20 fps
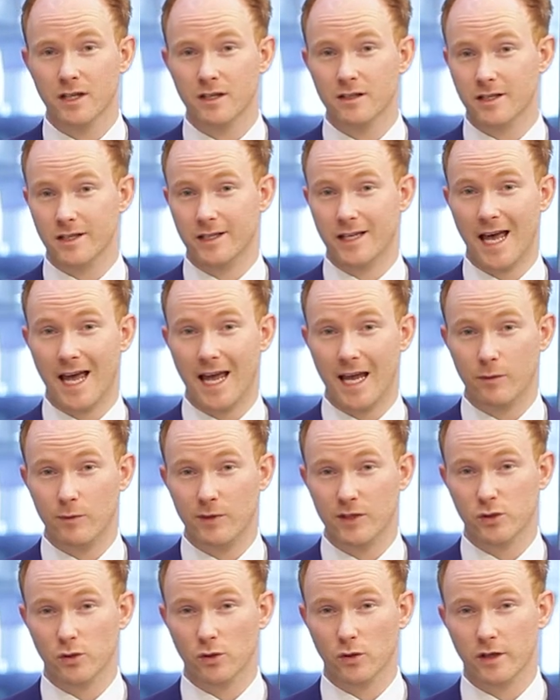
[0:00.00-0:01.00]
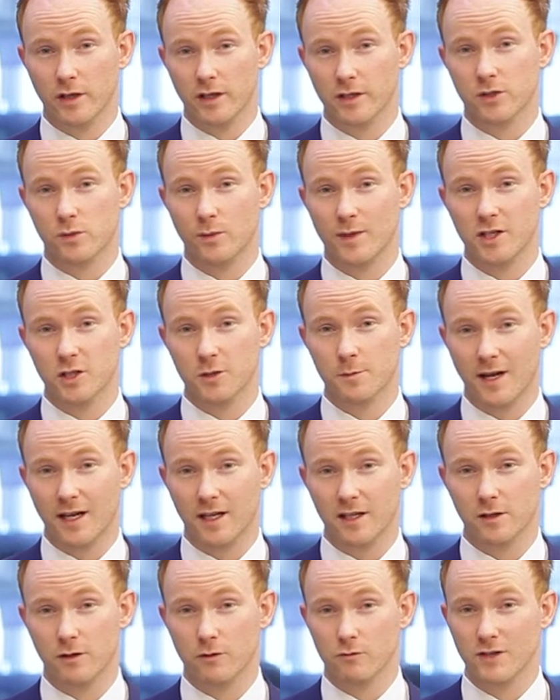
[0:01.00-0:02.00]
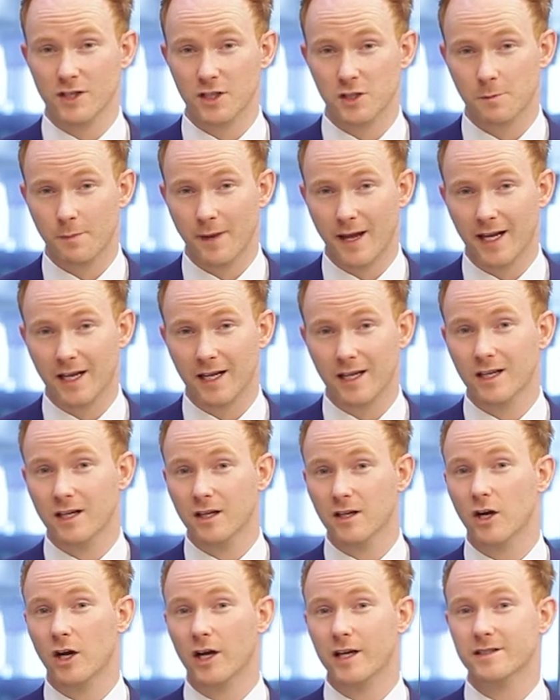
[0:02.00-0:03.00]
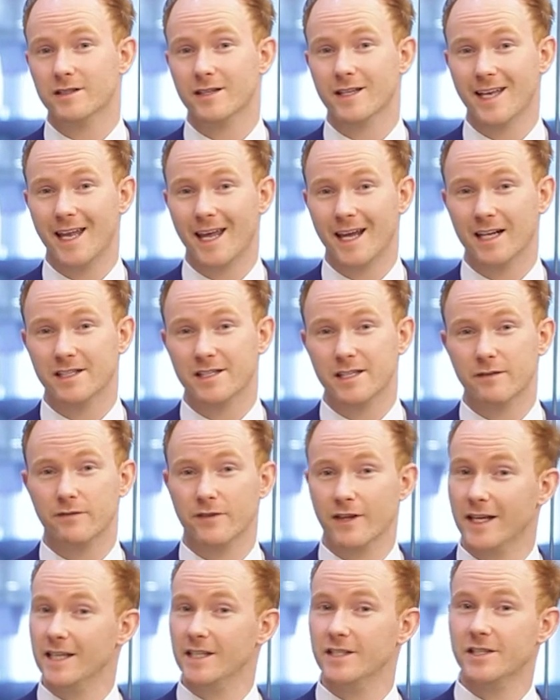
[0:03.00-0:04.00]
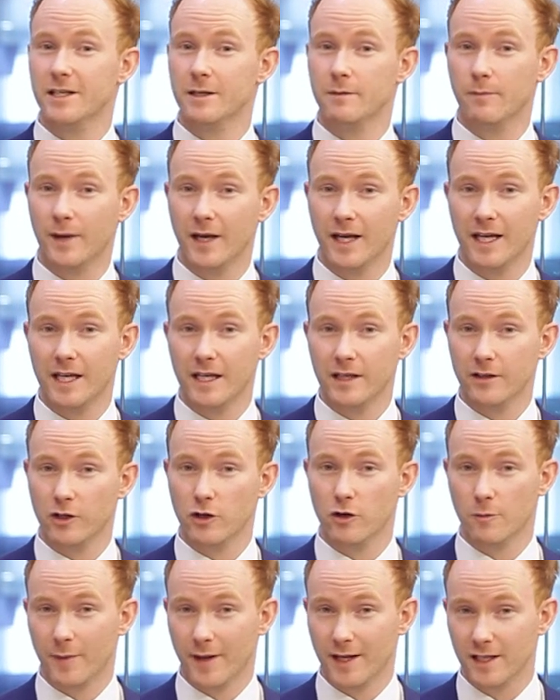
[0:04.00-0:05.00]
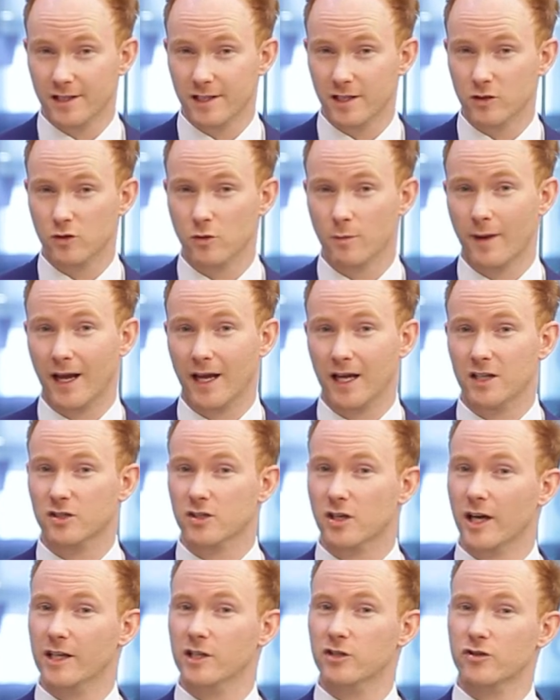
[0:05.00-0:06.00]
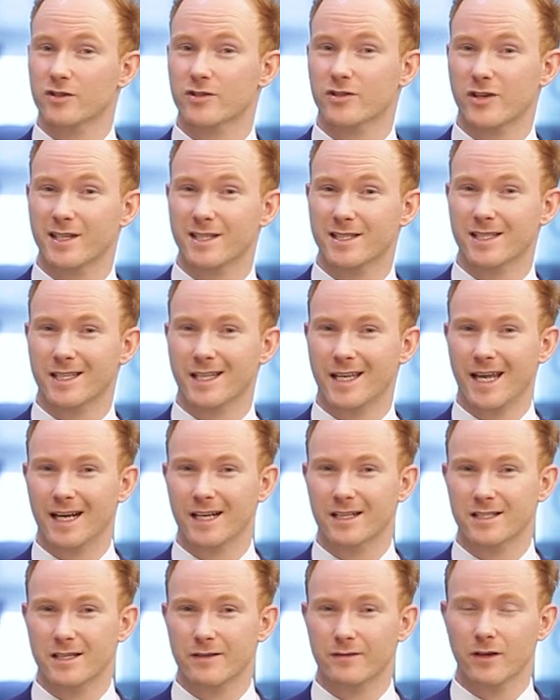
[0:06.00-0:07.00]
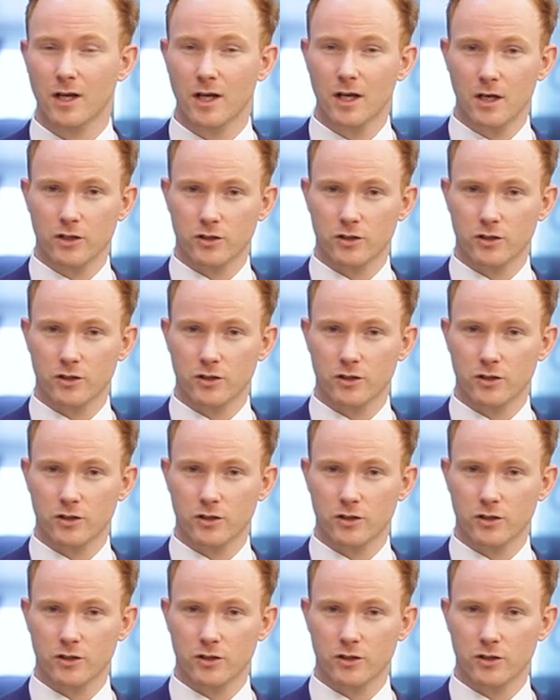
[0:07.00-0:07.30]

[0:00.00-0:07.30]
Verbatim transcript: Today, we saw the Swedish bank, the Riksbank, cut into the negative. The ECB, the European Central Bank, has cut interest rates to the negative.